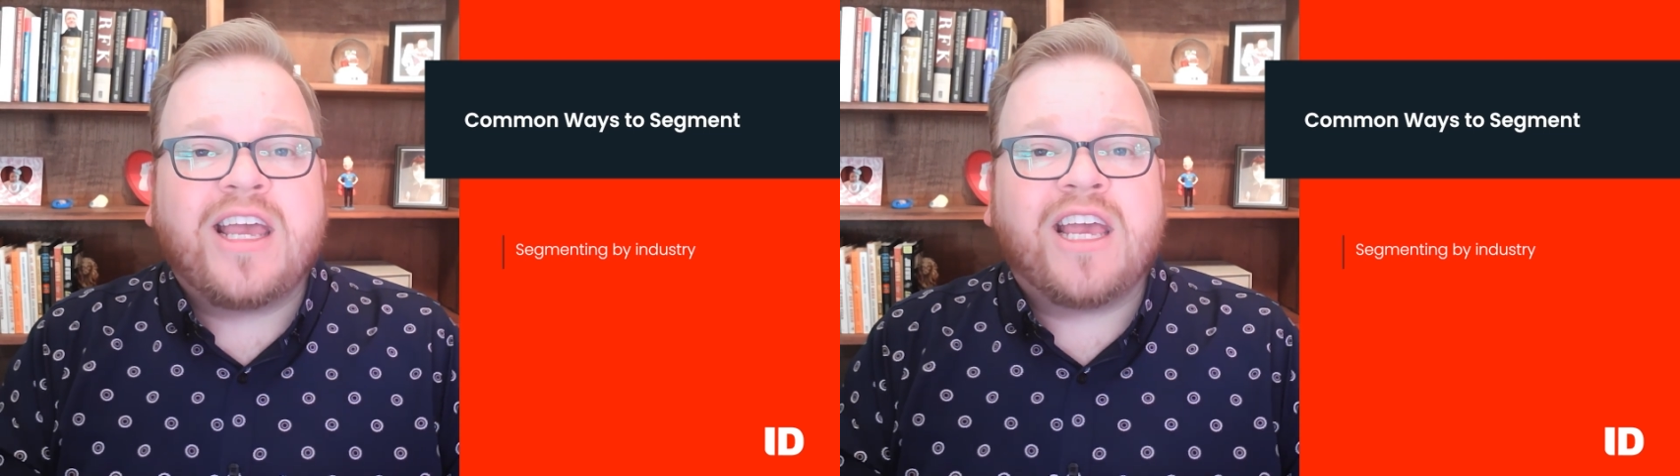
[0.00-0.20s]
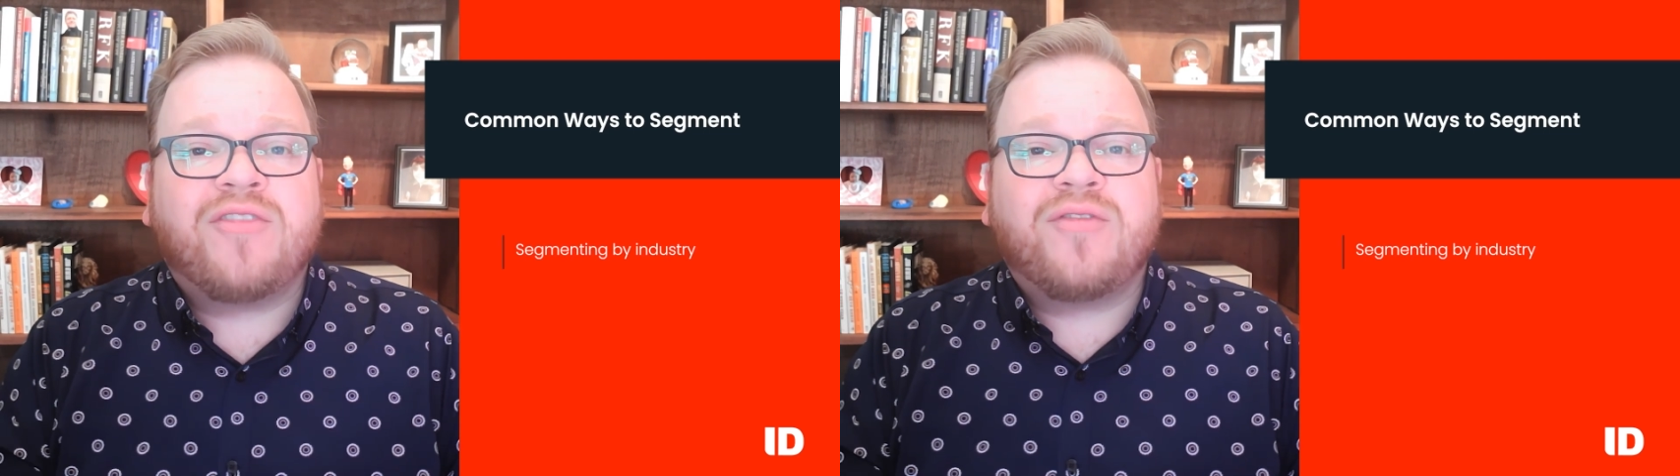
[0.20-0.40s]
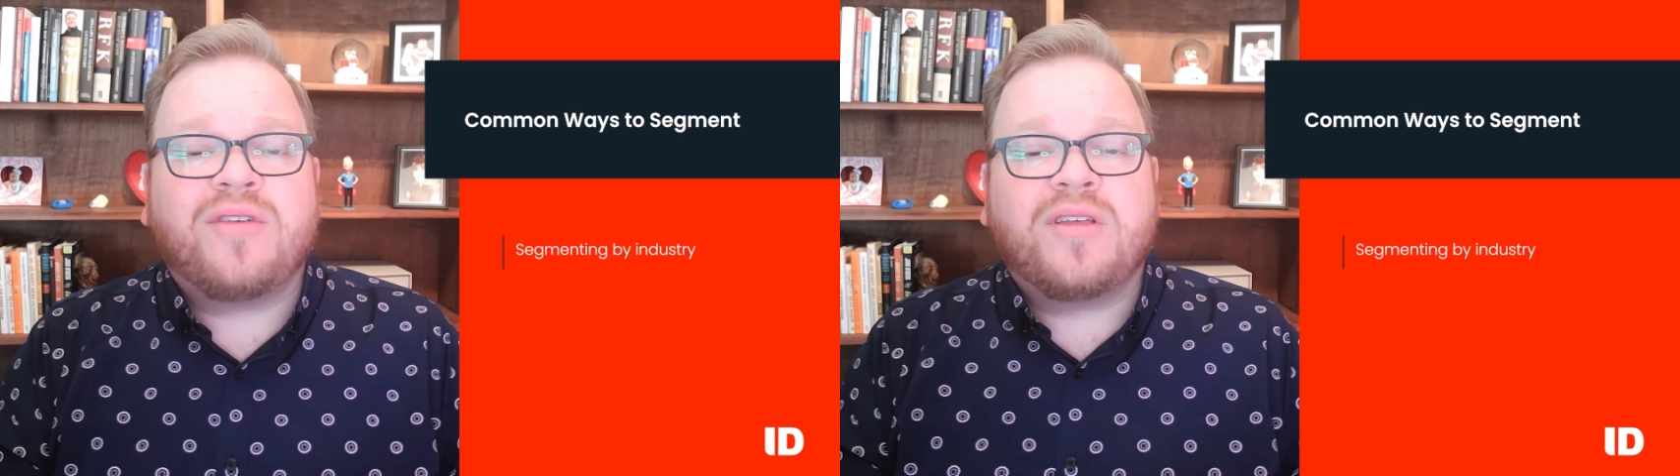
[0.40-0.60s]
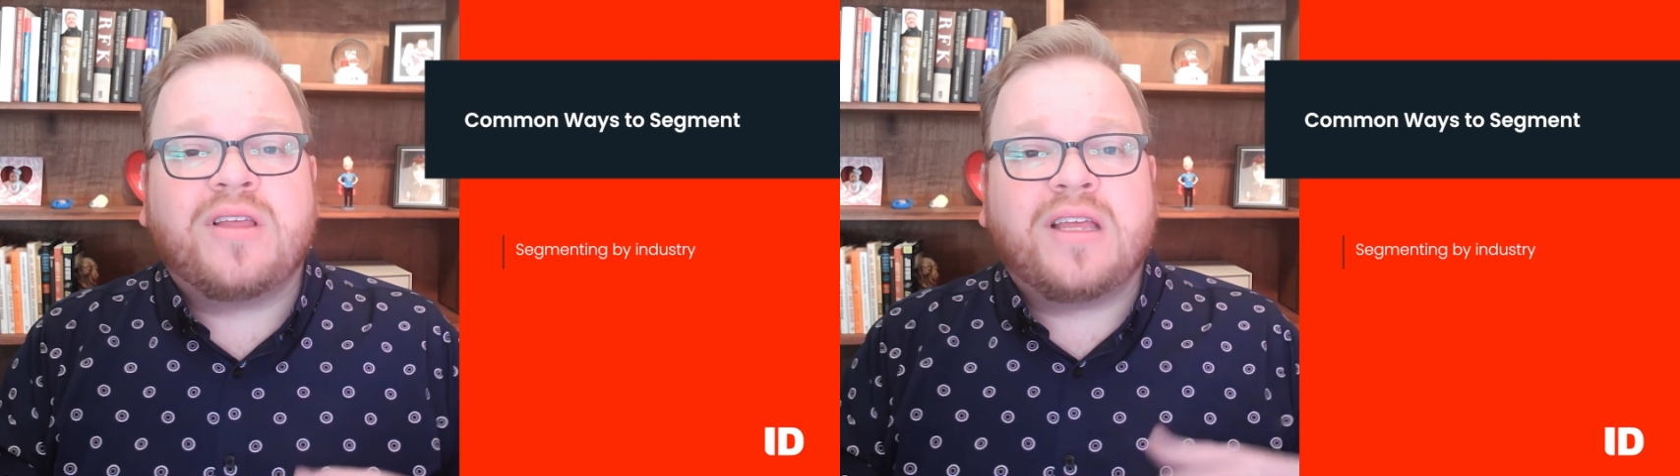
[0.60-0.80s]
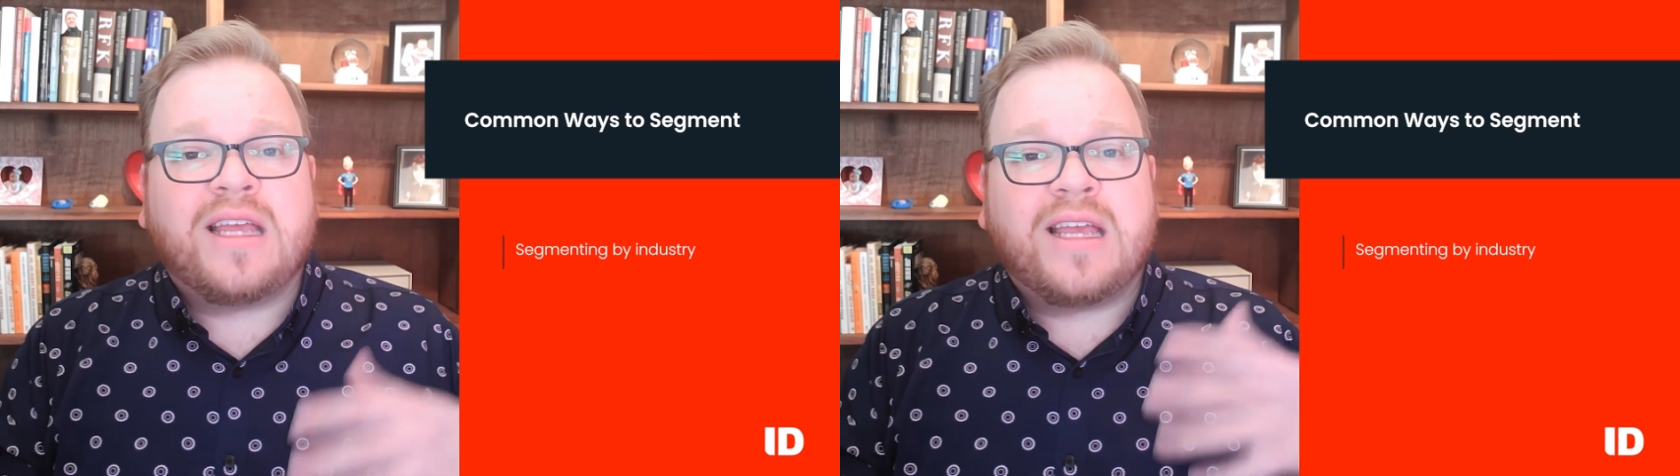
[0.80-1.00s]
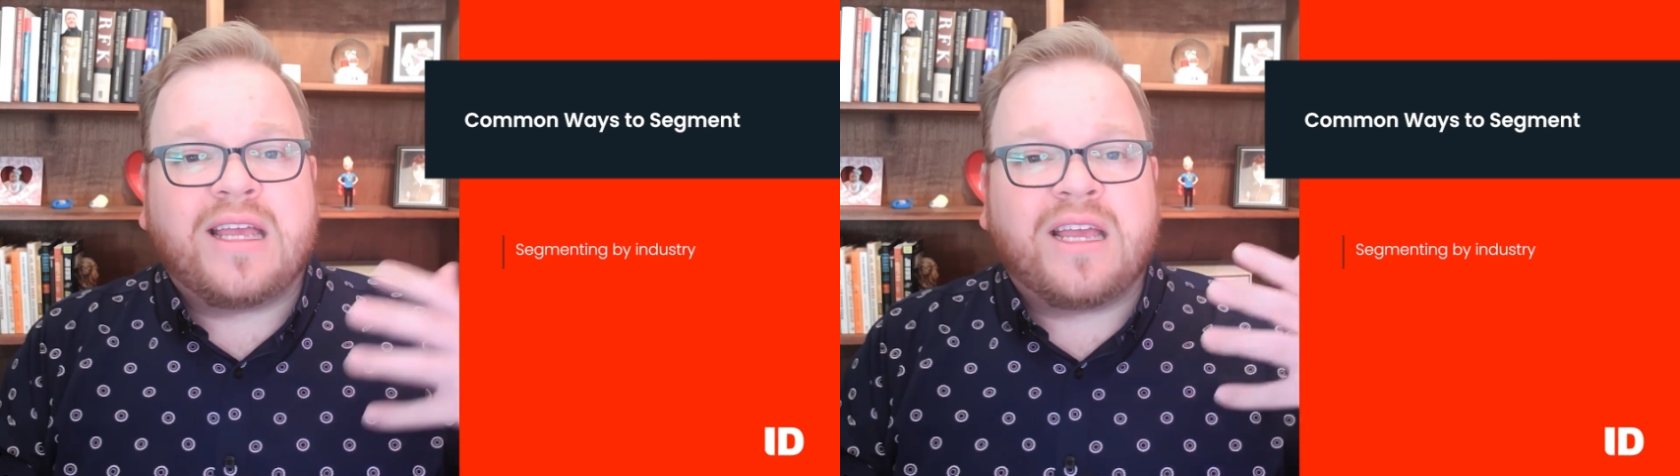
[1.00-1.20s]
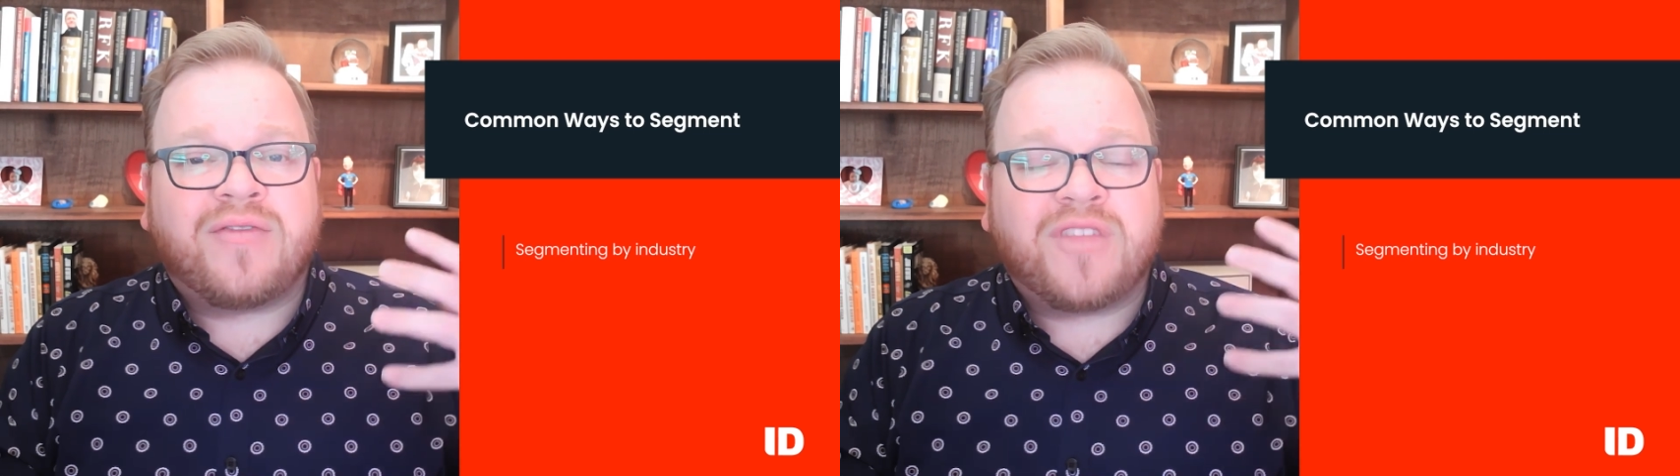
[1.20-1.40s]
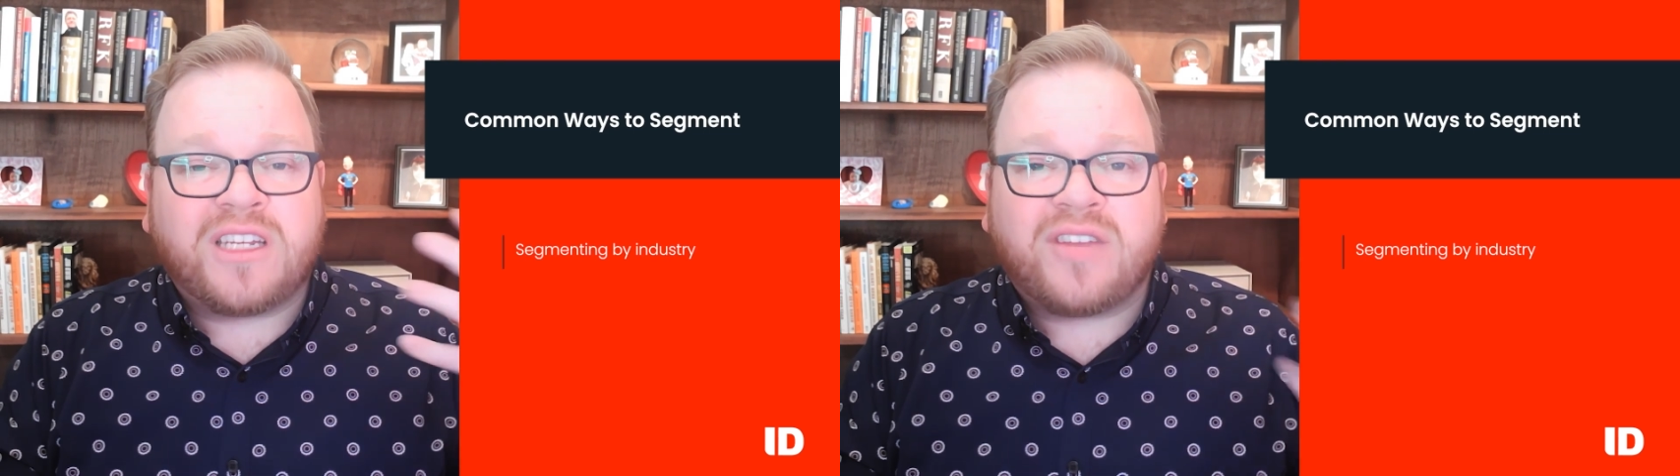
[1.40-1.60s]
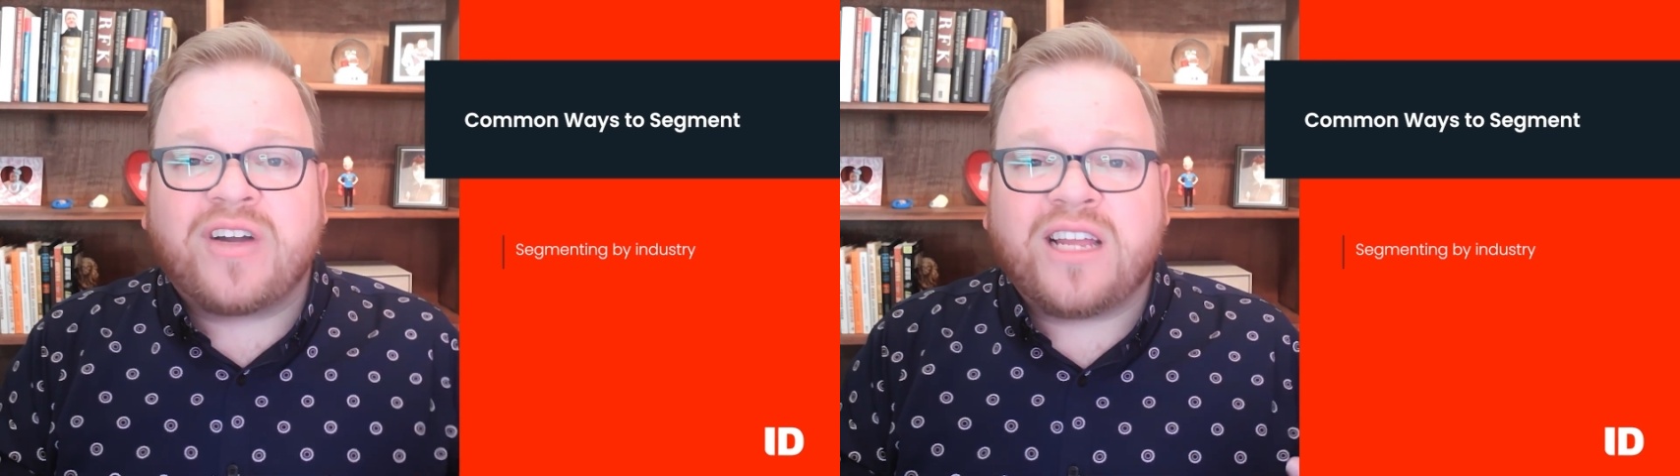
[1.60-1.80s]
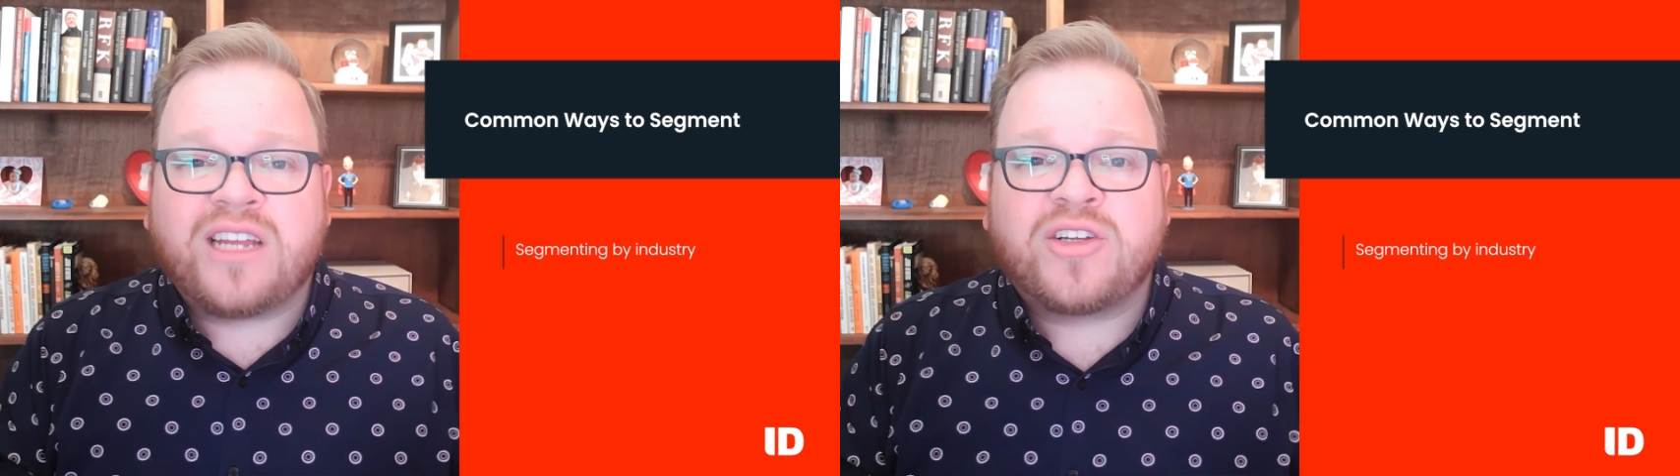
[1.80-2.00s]
If the
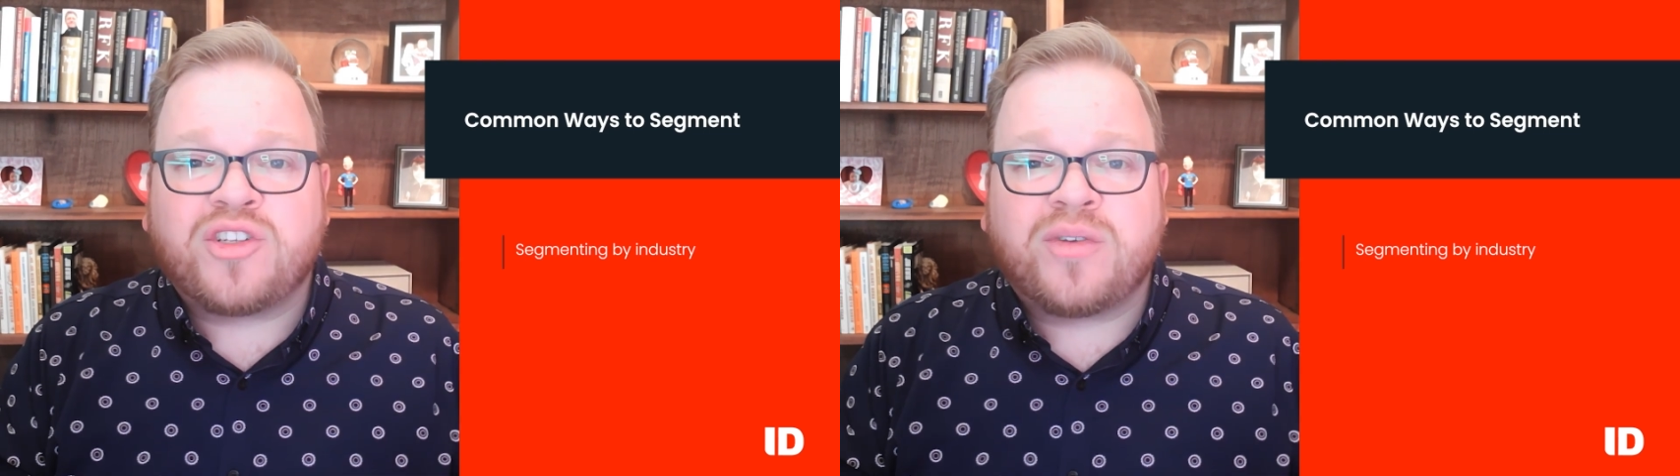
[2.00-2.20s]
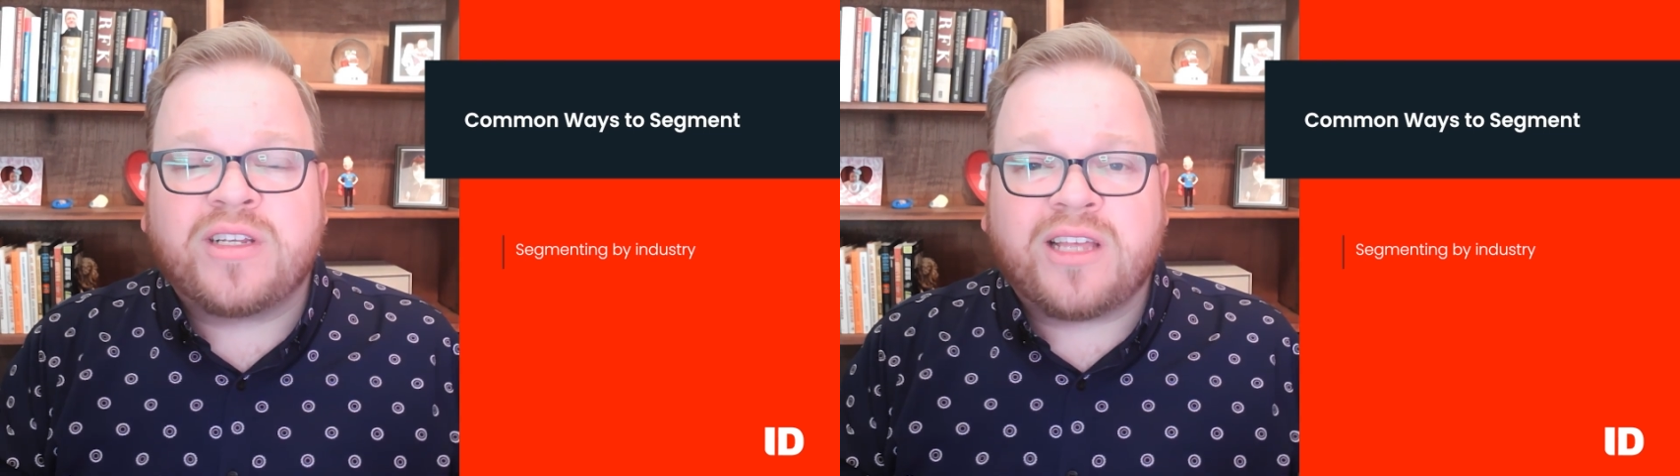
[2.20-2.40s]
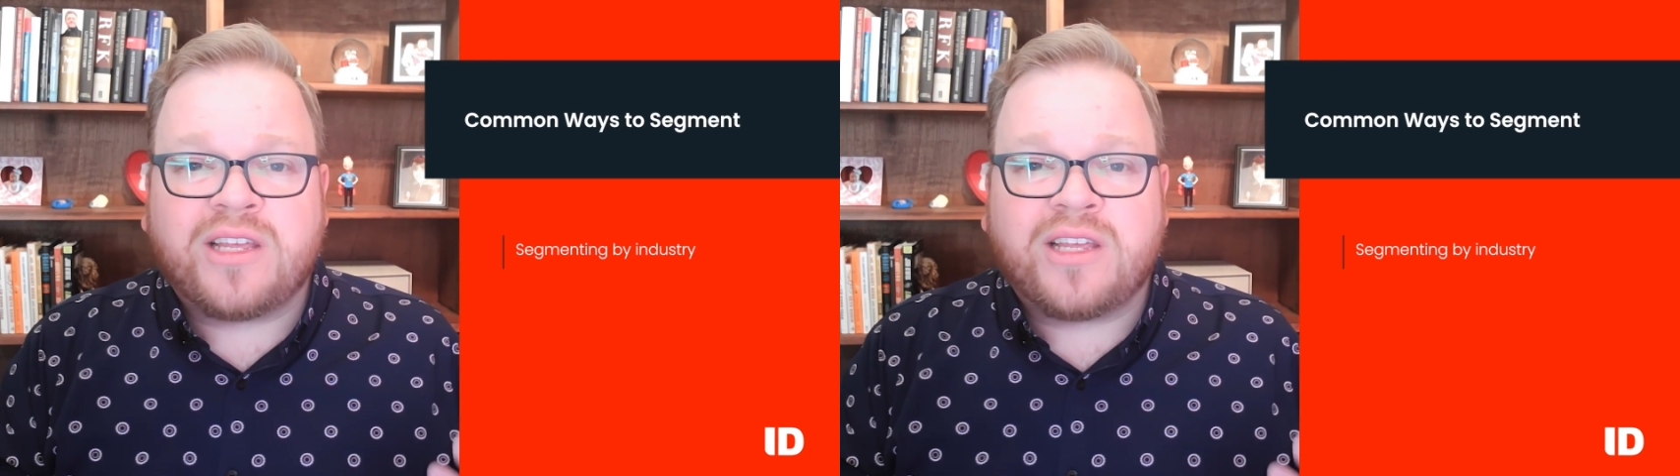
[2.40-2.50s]
different industries that you